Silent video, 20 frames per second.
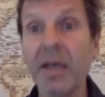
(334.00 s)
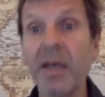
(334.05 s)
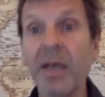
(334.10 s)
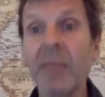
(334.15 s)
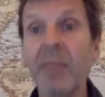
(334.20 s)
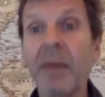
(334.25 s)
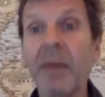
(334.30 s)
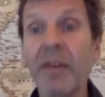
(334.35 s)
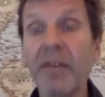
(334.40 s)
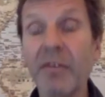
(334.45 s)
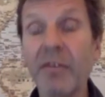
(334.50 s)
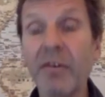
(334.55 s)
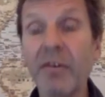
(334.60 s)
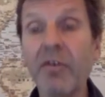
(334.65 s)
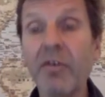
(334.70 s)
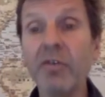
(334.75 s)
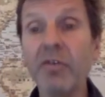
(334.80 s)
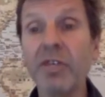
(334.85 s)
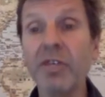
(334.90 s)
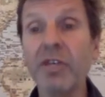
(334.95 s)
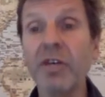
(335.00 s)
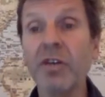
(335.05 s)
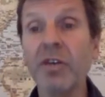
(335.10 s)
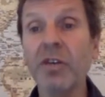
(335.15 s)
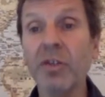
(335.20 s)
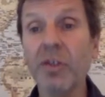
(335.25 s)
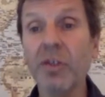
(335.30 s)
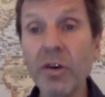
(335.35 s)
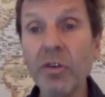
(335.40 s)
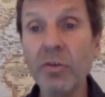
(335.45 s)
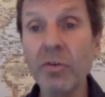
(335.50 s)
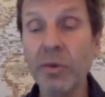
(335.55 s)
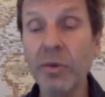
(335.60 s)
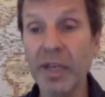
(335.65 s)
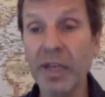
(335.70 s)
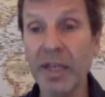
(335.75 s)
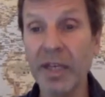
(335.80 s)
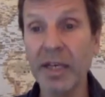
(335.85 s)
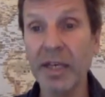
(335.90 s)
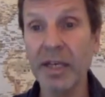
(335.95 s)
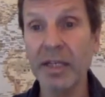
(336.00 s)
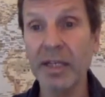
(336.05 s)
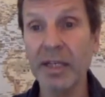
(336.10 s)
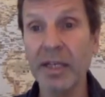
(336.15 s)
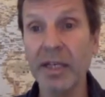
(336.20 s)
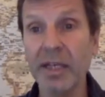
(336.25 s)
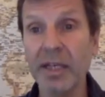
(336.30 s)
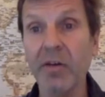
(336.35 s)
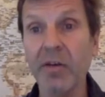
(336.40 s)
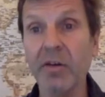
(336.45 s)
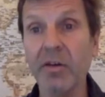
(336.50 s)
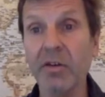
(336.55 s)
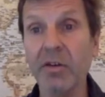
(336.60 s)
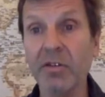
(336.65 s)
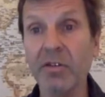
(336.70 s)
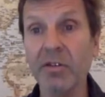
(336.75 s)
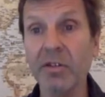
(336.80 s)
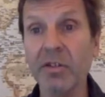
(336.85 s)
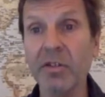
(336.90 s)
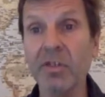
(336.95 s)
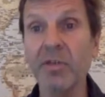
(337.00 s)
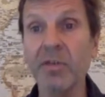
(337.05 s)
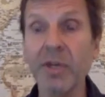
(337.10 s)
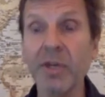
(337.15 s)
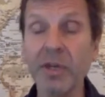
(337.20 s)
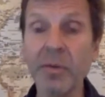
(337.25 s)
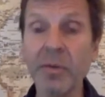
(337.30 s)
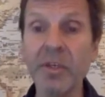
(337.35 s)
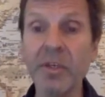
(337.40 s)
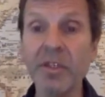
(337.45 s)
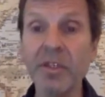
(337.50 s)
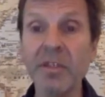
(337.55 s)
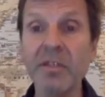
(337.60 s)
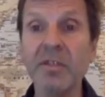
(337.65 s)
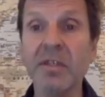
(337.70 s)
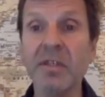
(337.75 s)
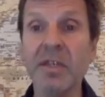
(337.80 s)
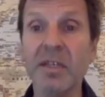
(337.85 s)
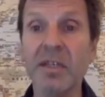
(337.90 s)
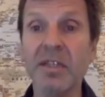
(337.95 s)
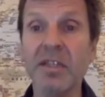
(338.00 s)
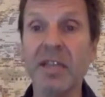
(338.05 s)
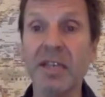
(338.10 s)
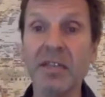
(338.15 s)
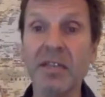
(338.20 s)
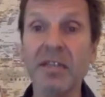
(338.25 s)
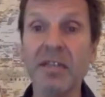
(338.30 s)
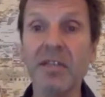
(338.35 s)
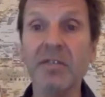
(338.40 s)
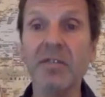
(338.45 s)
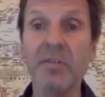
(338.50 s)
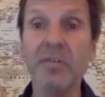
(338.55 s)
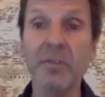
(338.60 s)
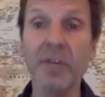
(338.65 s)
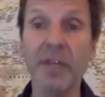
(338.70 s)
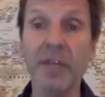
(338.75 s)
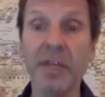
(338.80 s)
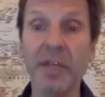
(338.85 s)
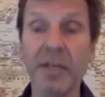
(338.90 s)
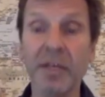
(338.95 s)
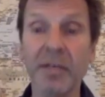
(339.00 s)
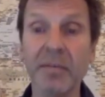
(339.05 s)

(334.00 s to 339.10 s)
by focusing on not winning at any cost, you increase the chances of winning.